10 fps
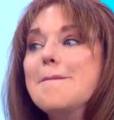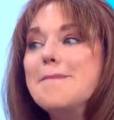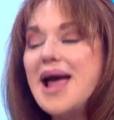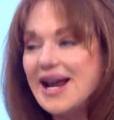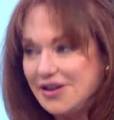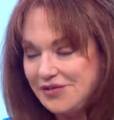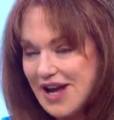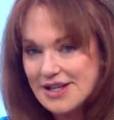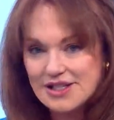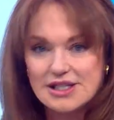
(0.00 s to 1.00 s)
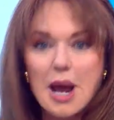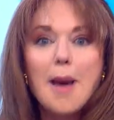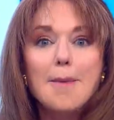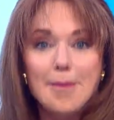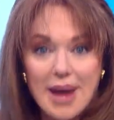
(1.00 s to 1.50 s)
Manifest.
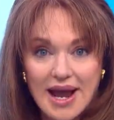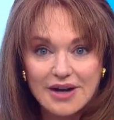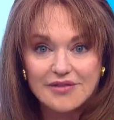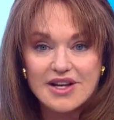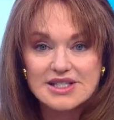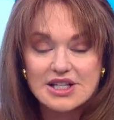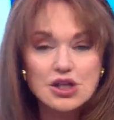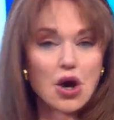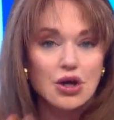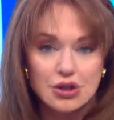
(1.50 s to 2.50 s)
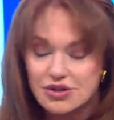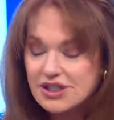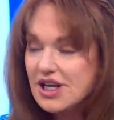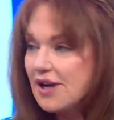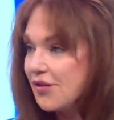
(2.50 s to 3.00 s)
Manifest. Manifest. That's all you see